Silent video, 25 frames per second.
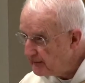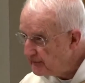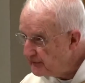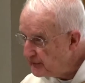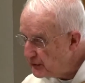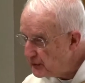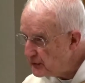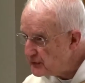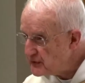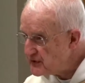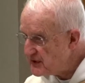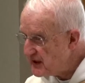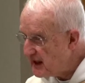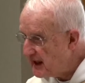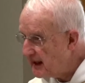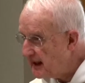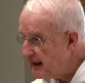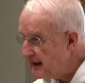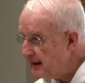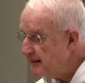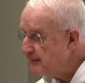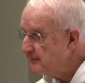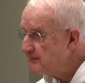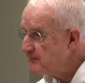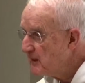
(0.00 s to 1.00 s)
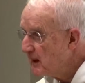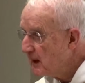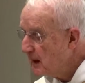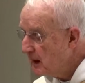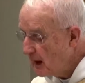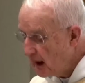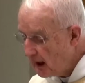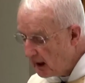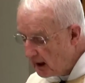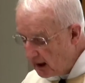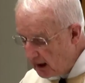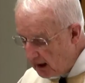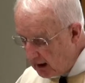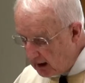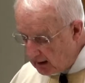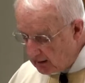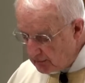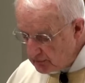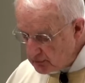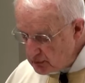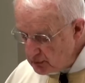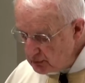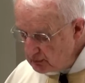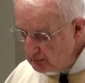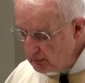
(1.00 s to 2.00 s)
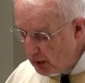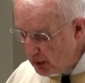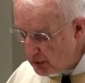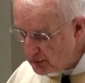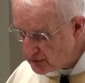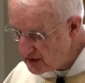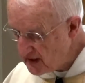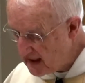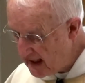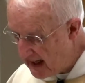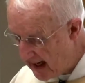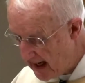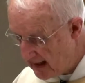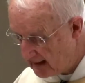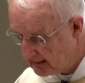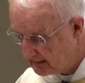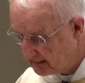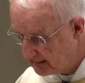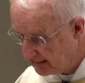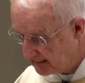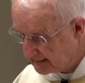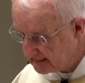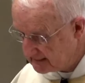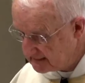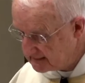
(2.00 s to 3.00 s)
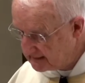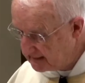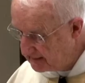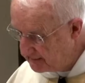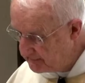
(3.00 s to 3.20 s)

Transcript: if you say to most Catholics